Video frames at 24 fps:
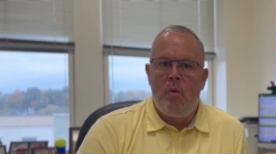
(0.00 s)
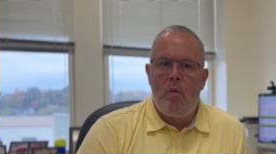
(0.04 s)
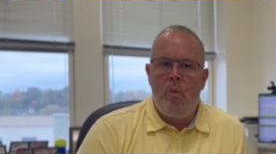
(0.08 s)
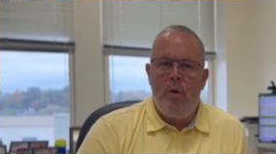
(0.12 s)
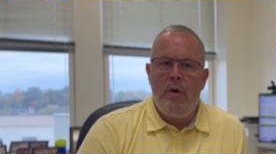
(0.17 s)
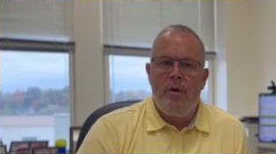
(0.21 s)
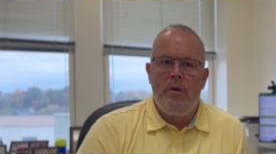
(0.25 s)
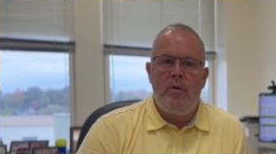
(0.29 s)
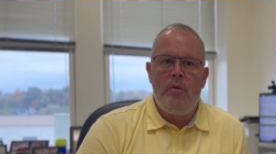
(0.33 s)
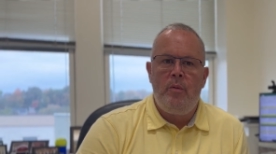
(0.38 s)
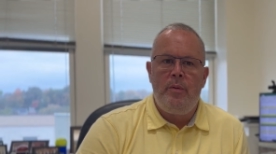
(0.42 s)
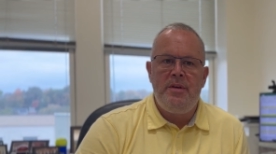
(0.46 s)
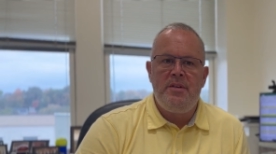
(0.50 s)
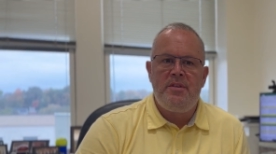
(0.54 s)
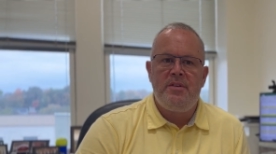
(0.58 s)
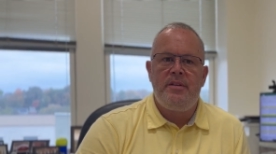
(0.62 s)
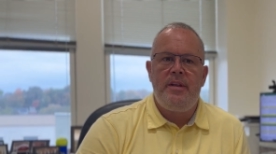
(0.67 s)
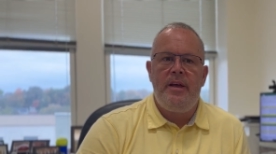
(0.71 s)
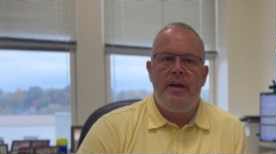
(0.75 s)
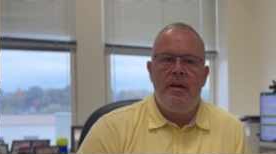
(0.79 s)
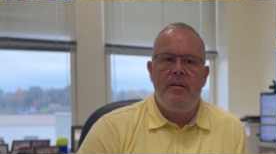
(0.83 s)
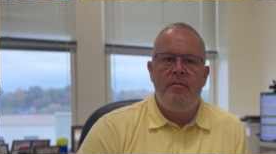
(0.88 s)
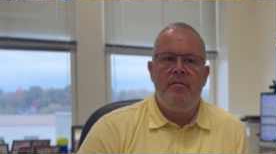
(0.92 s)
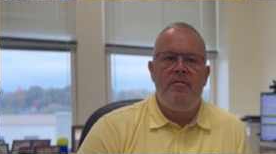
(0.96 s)
Where do we
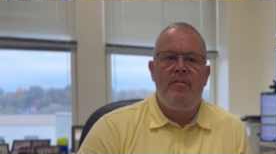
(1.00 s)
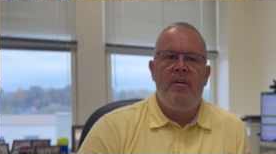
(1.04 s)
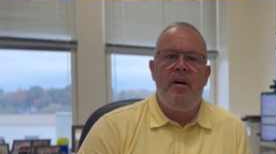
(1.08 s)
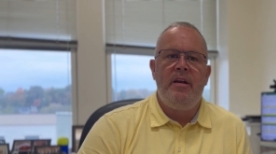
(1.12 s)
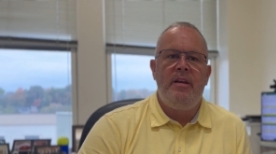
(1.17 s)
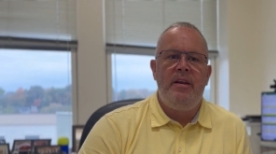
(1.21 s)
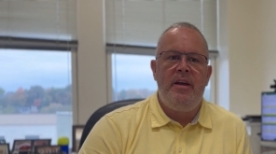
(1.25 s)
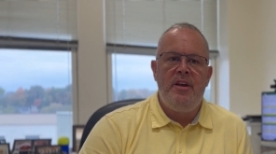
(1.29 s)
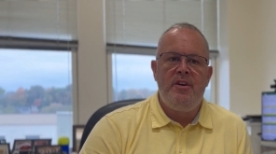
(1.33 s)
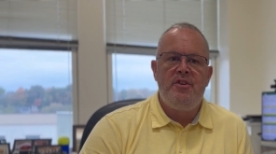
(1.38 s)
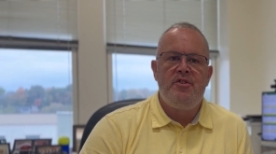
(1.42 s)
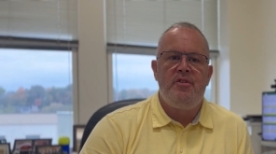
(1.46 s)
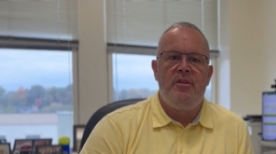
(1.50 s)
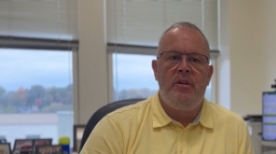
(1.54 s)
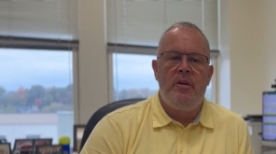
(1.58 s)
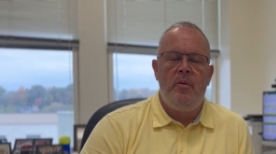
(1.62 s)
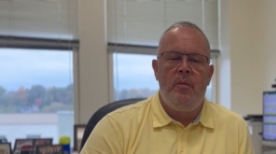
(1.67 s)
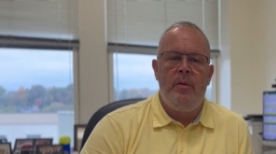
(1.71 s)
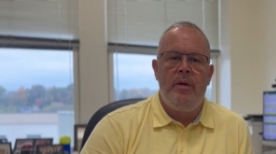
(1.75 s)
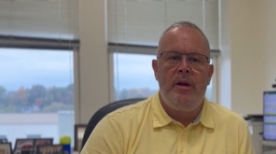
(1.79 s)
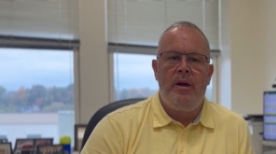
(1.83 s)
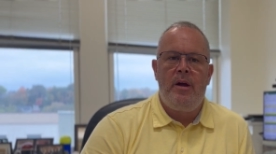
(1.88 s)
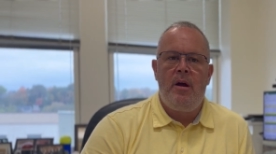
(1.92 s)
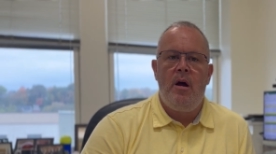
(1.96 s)
stand financially
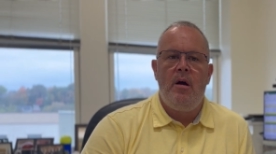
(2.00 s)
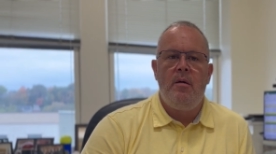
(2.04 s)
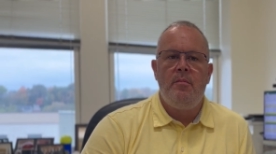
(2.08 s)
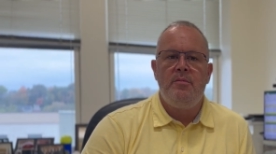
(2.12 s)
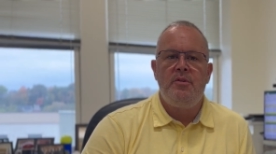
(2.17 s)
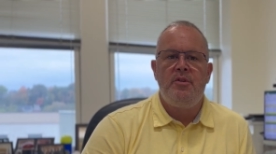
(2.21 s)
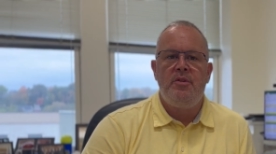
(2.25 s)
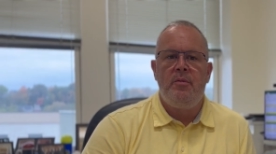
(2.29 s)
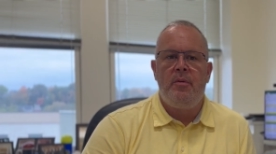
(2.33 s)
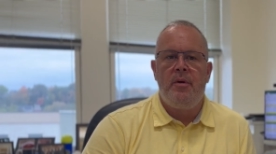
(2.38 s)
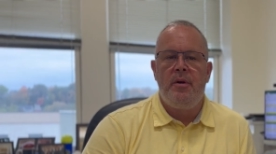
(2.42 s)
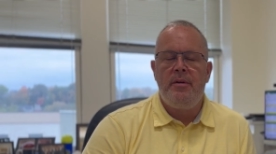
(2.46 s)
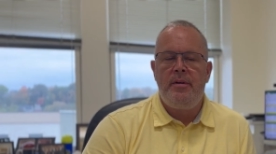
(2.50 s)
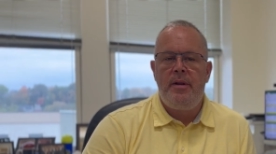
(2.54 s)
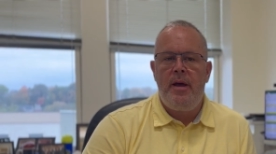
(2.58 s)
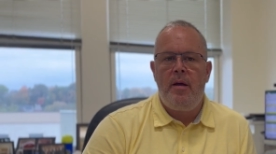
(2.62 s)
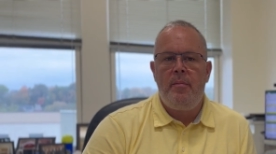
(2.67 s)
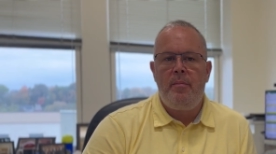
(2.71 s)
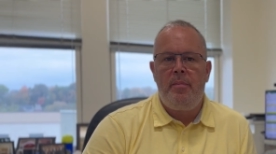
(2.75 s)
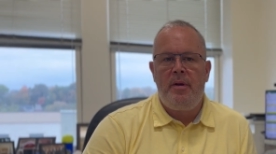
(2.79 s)
when it comes to our debt?